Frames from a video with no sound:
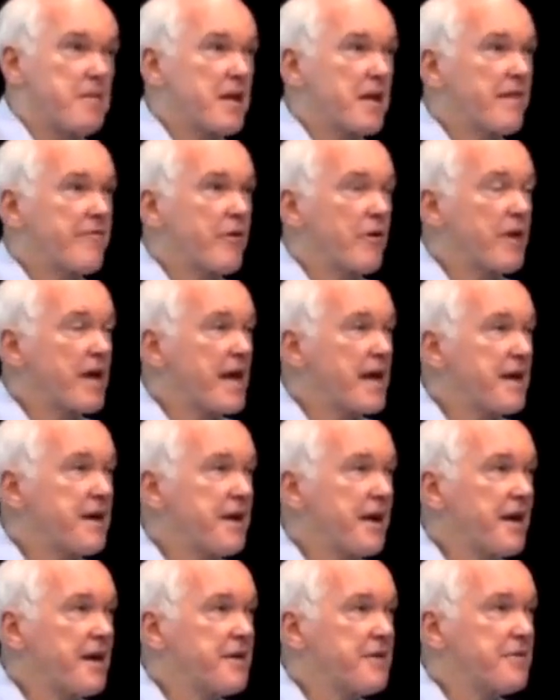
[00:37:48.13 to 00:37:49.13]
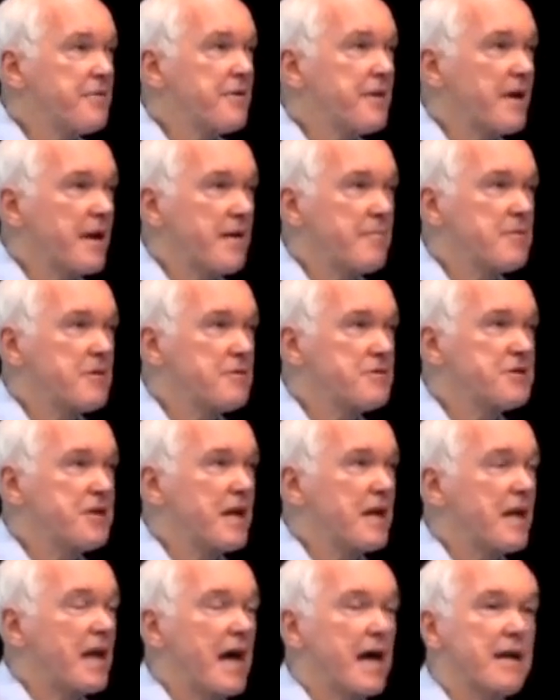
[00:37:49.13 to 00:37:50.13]
admittedly I've only had a day to do it and I'm a little
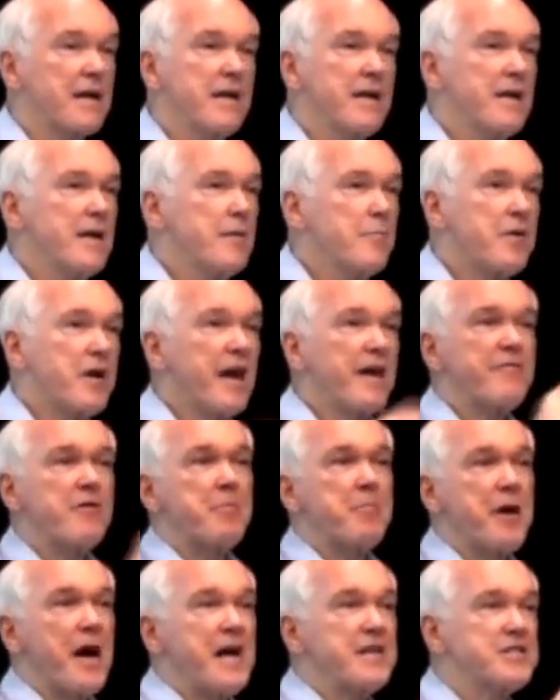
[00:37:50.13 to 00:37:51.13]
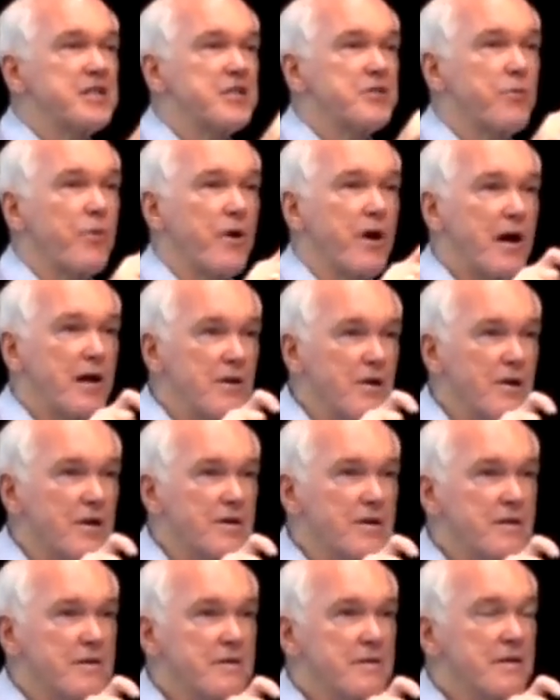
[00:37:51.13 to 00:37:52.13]
jet lagged, but every passage where I
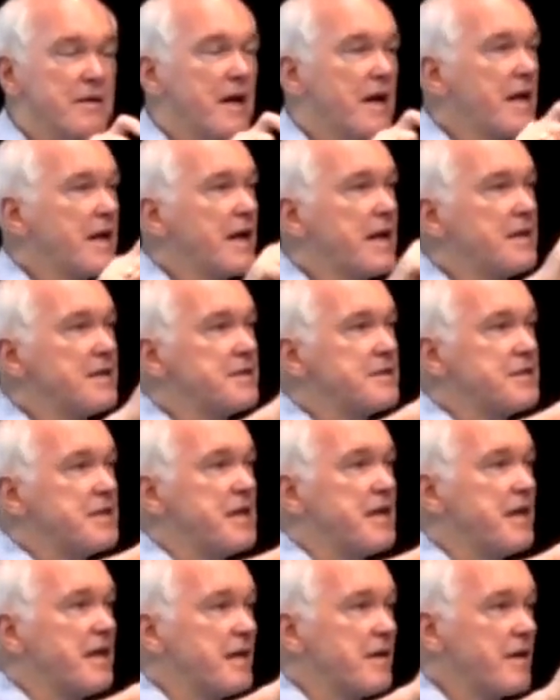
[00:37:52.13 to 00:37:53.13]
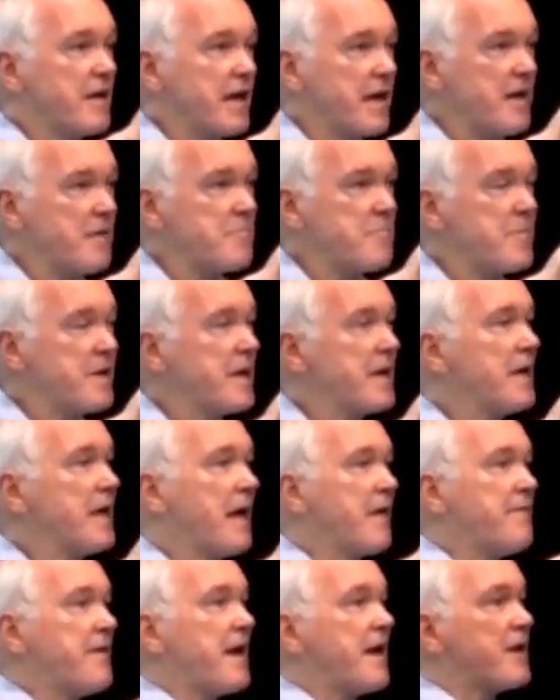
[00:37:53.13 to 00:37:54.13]
look and I see him,
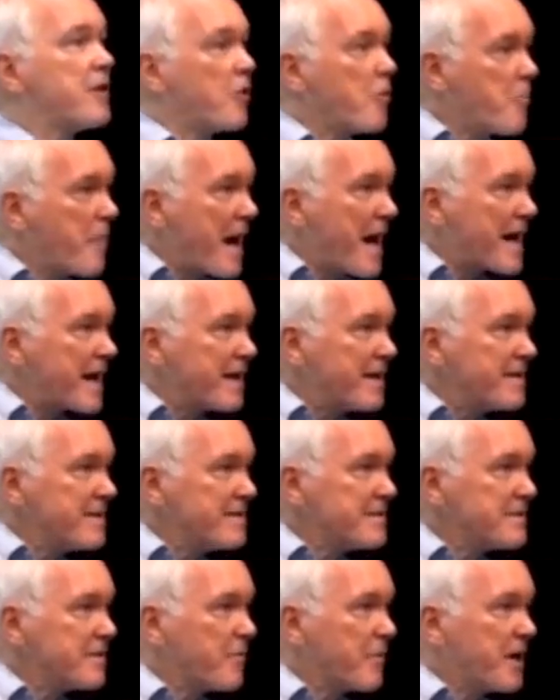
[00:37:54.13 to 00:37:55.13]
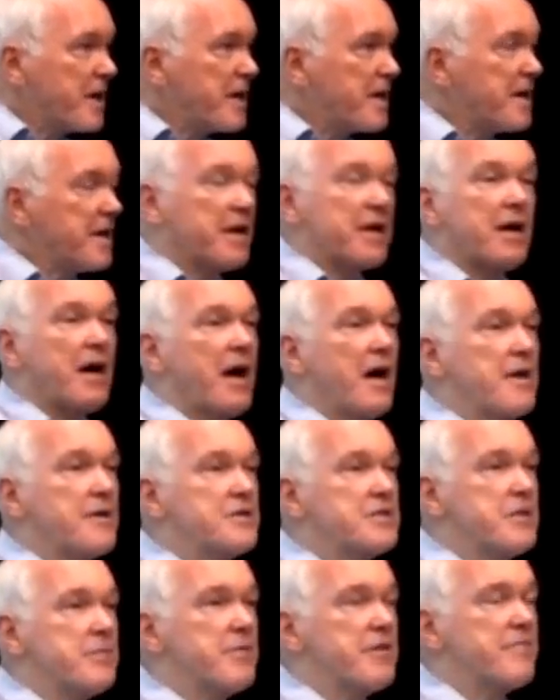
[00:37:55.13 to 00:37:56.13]
and then I go back to Wahiduddin
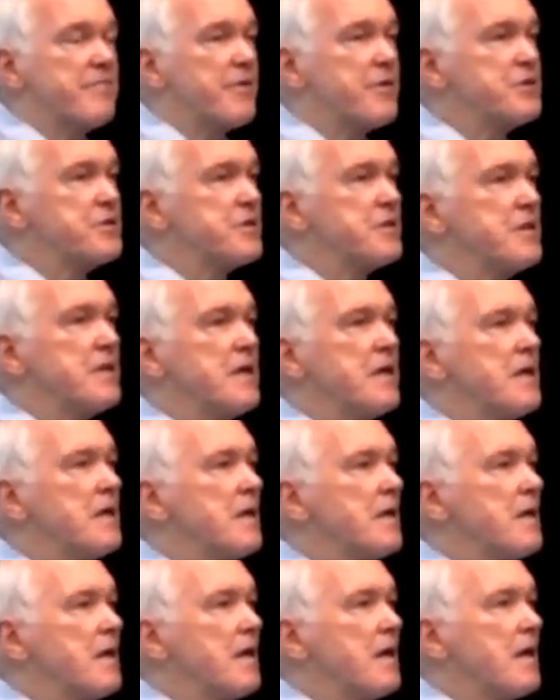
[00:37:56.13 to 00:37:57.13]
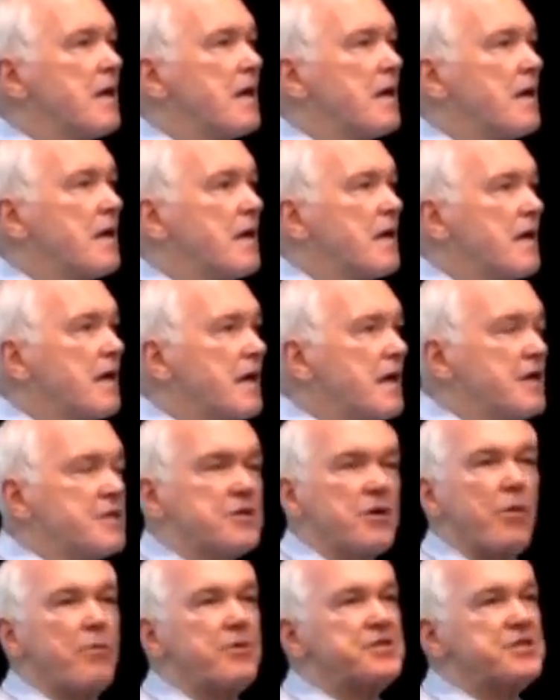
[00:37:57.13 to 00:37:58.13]
Khan or some other version,
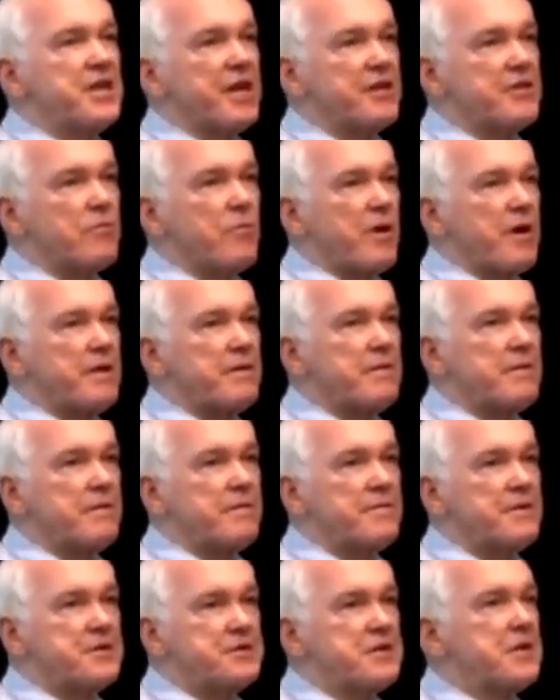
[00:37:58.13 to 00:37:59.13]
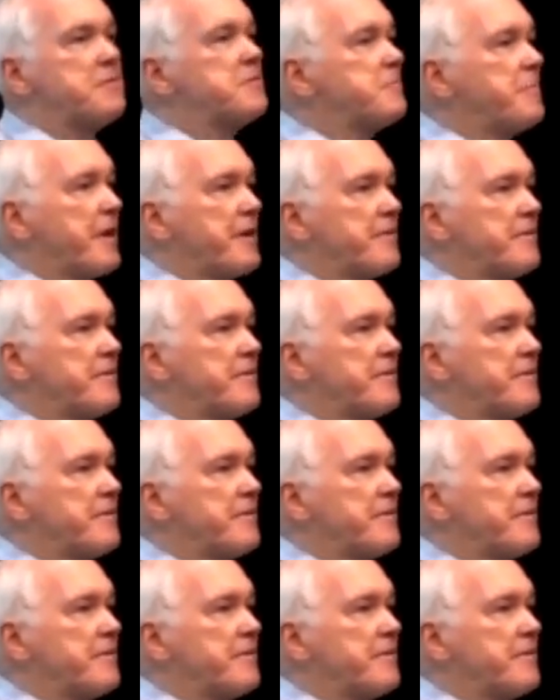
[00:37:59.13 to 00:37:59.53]
it's always the other one that seems